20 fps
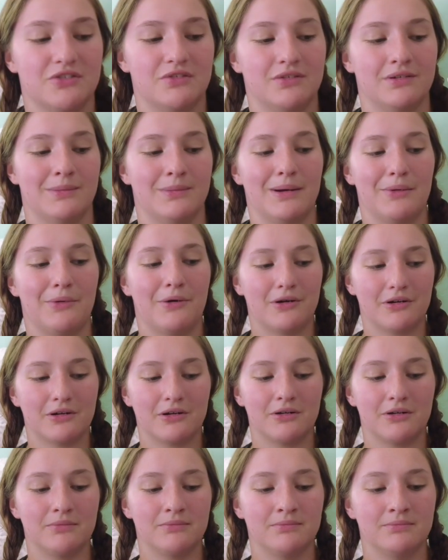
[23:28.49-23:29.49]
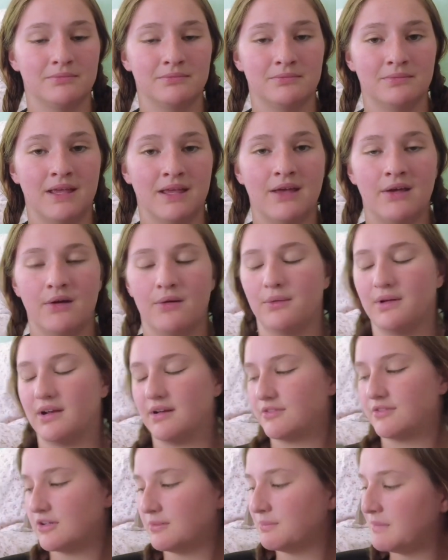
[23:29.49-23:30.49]
over my water.
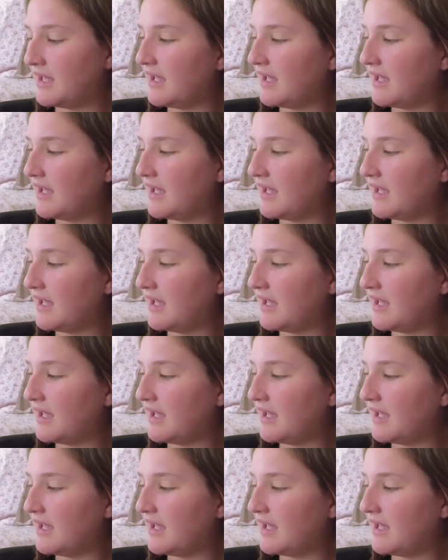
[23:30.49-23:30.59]
Whatever.